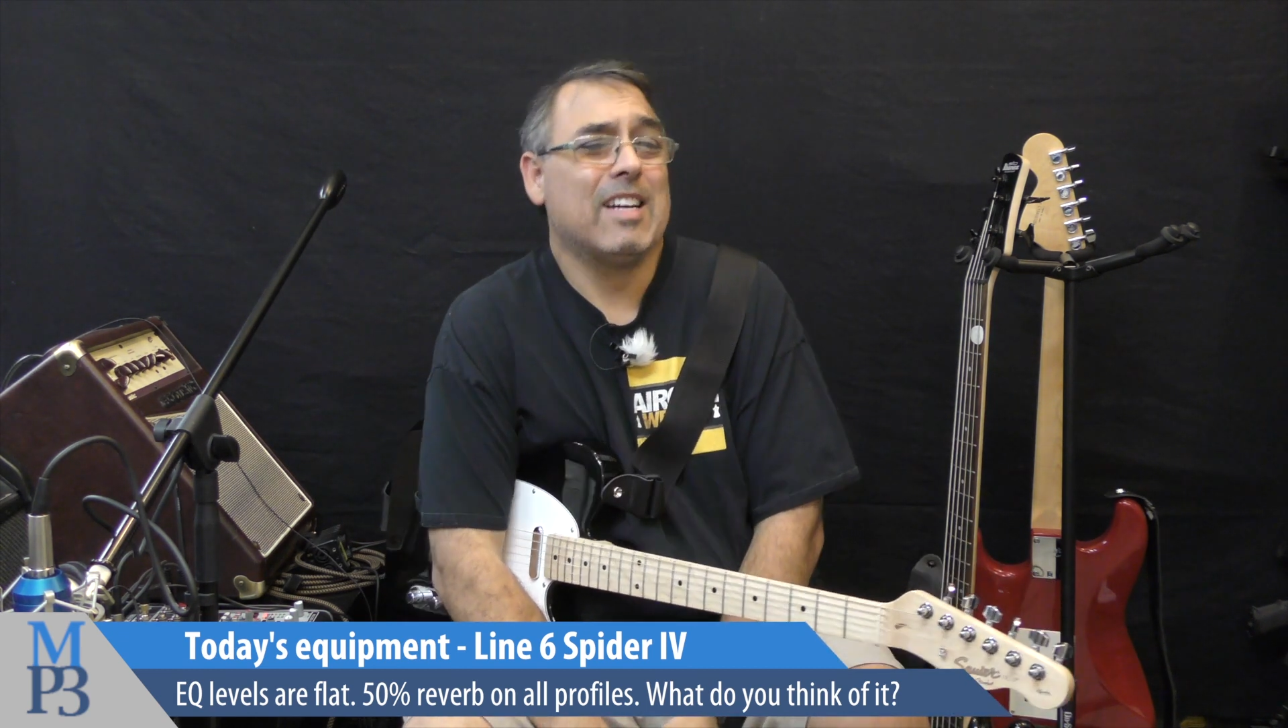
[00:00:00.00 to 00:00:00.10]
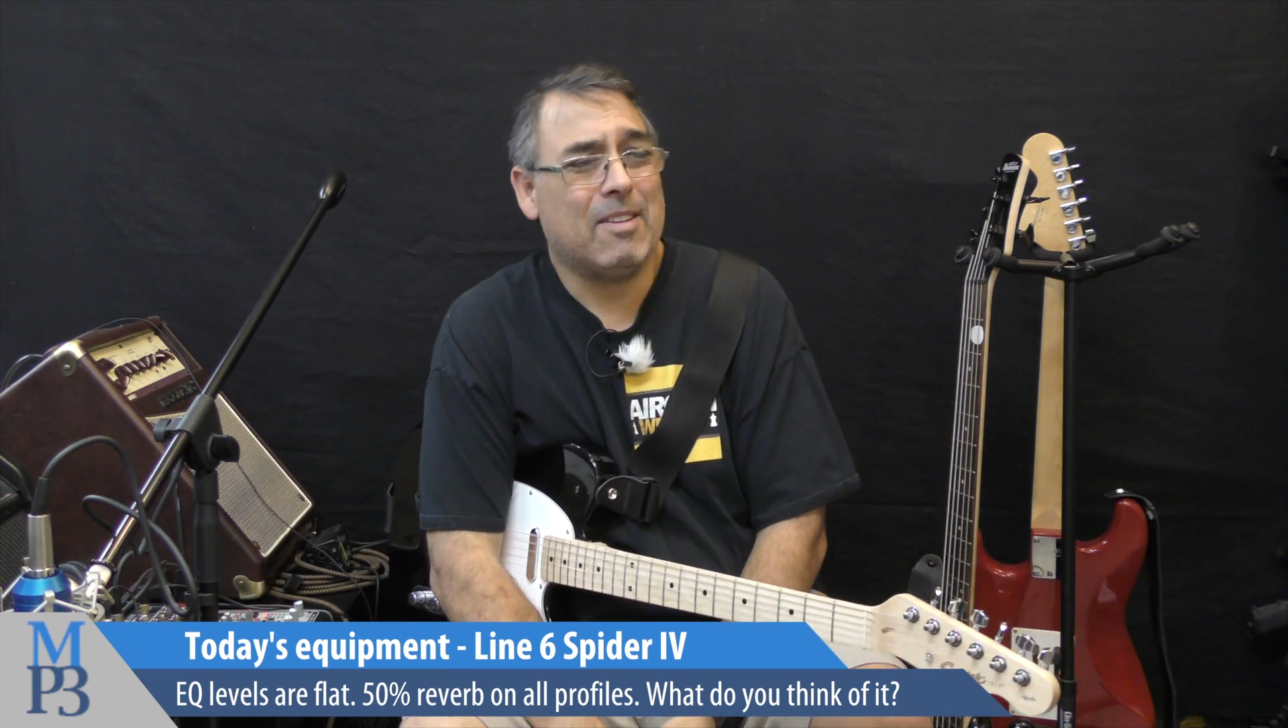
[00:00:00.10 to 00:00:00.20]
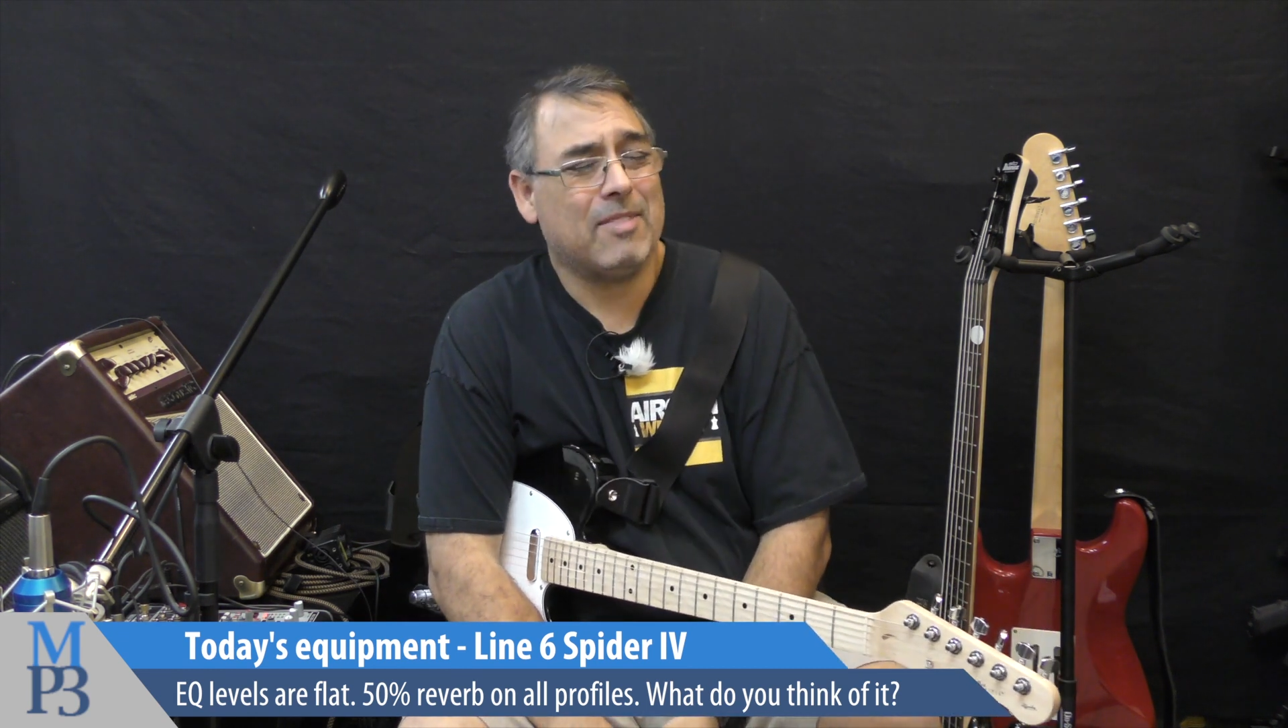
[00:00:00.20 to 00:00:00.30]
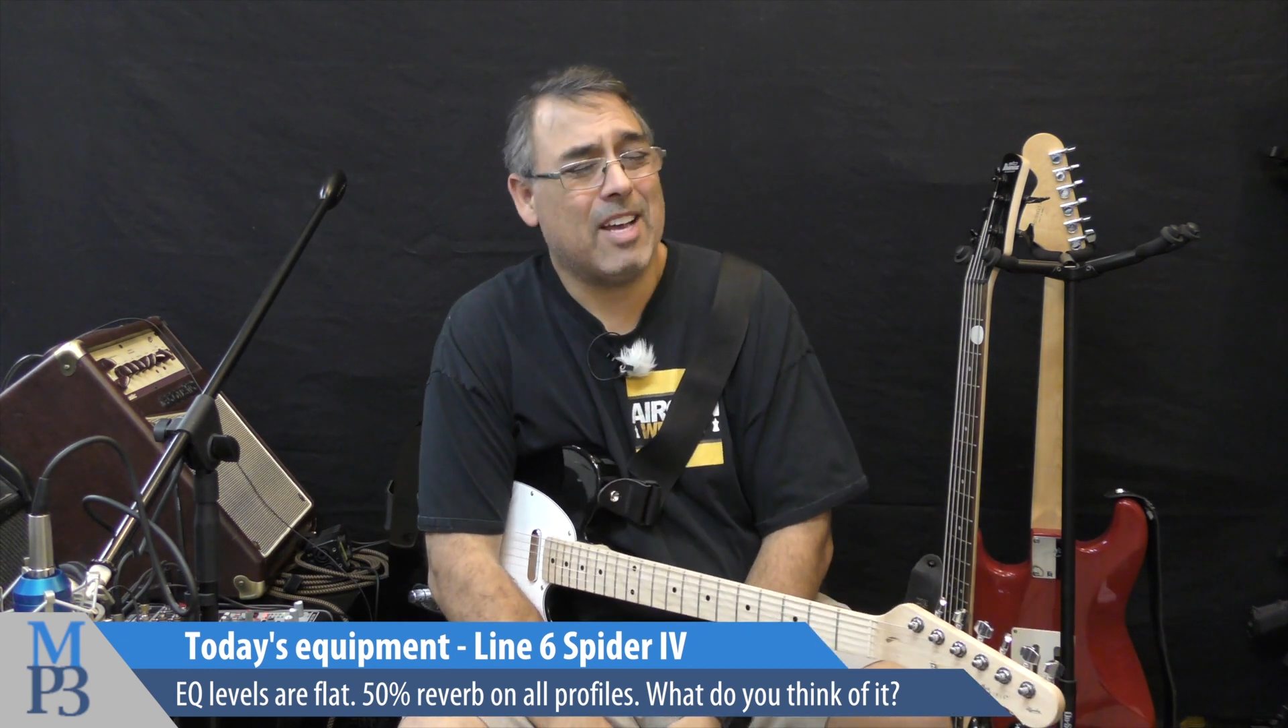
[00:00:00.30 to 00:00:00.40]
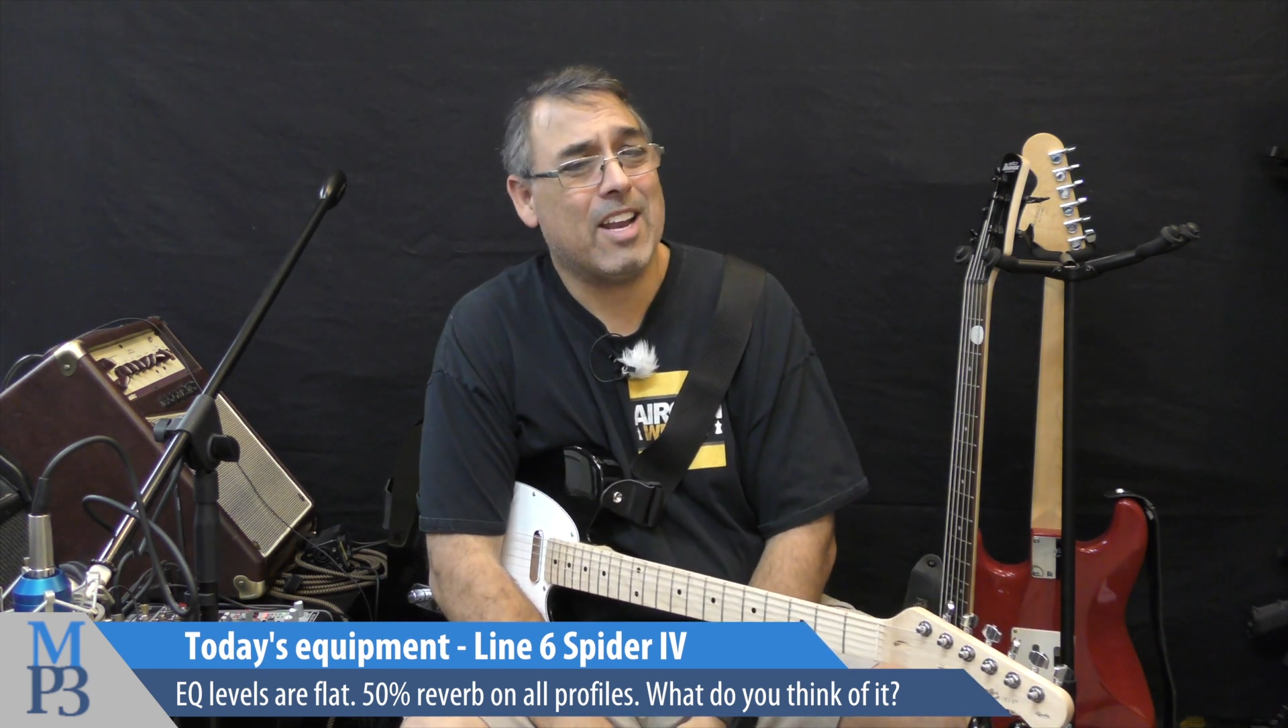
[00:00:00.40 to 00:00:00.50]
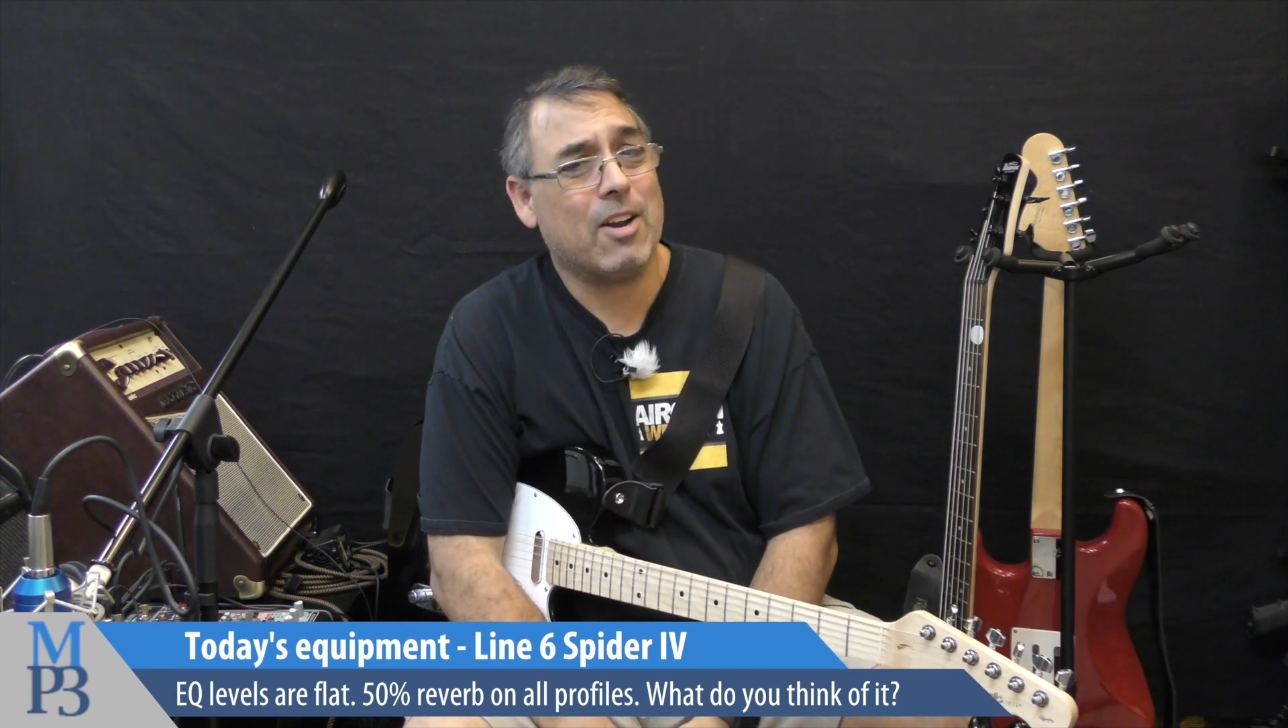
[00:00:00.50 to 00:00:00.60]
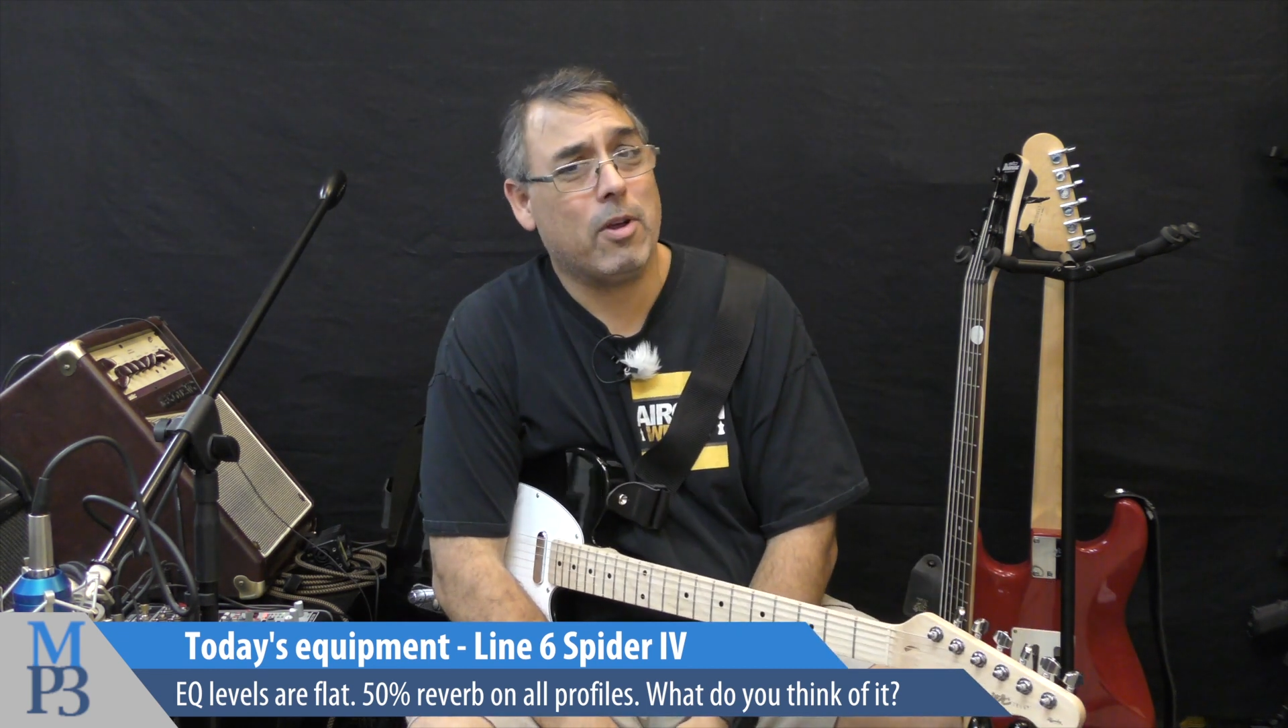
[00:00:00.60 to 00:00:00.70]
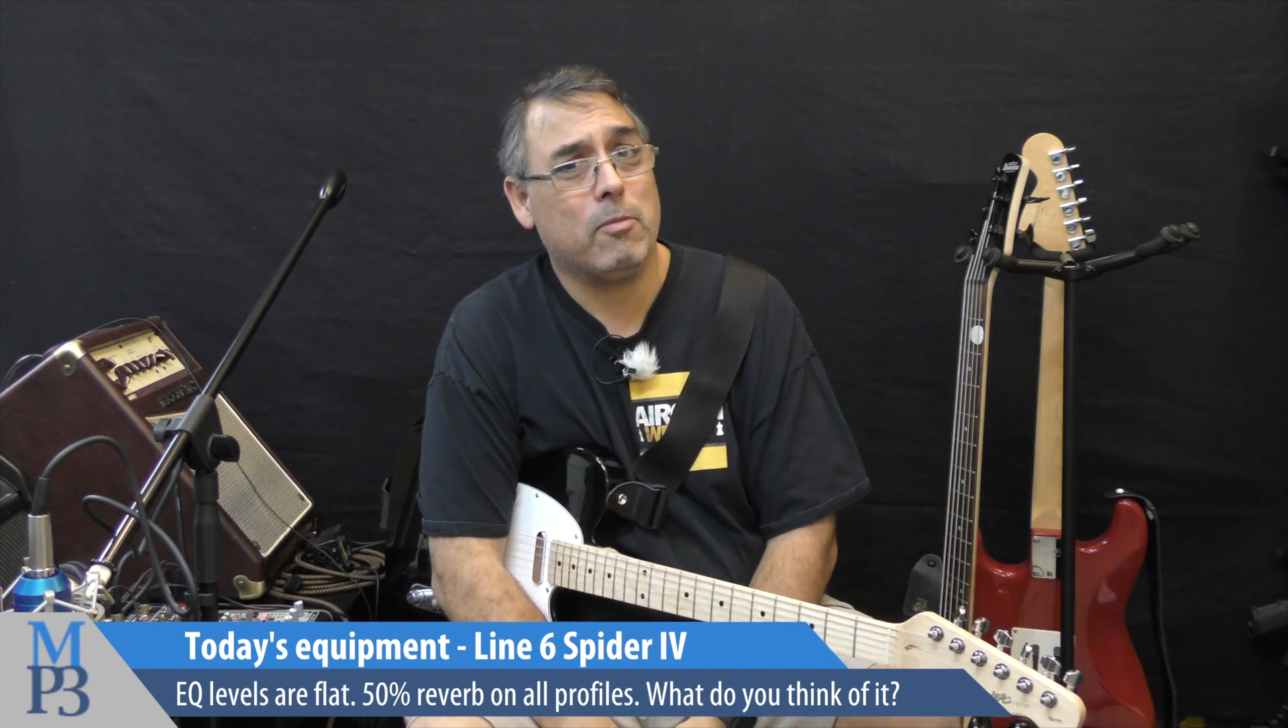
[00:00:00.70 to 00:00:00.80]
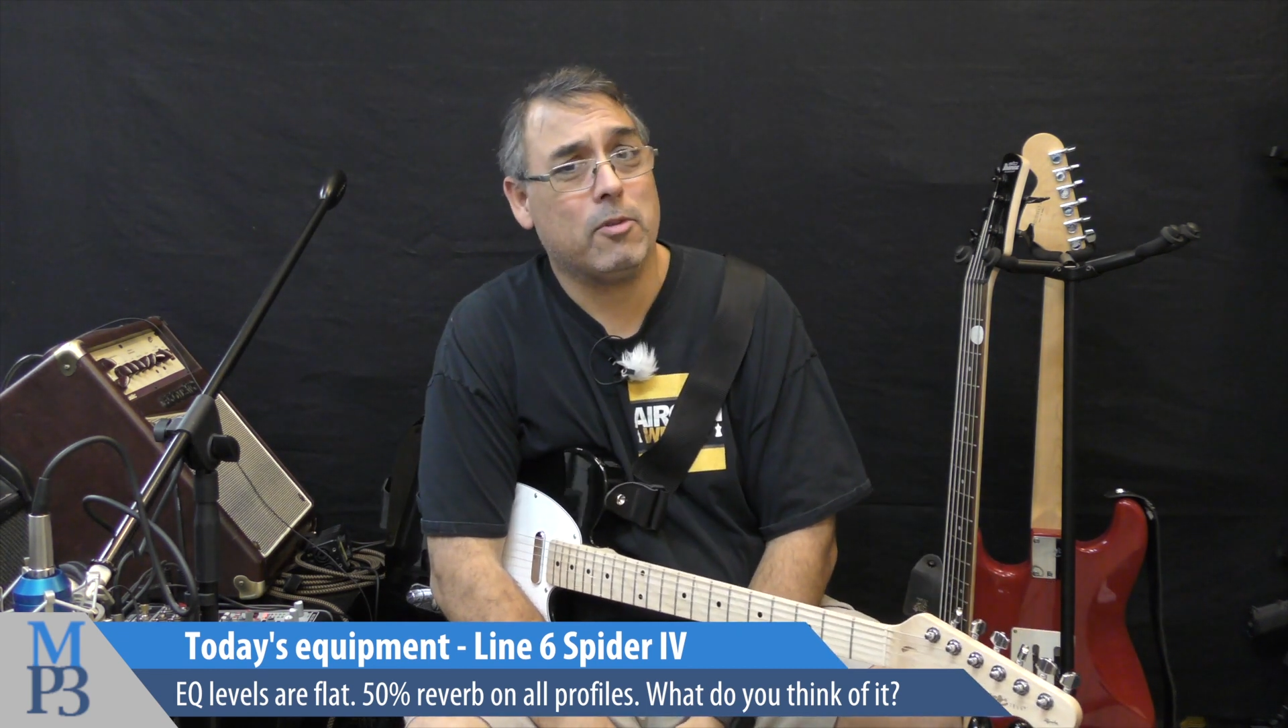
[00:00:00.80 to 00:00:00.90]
I'm not a great